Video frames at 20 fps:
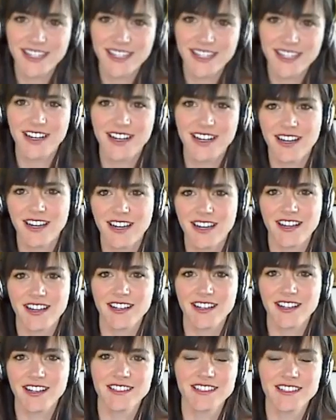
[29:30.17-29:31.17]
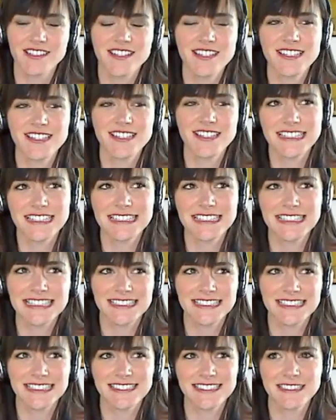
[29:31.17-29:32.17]
Uh,
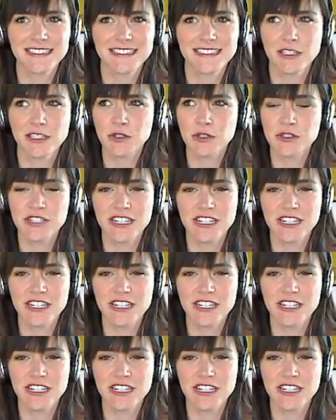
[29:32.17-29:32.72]
closing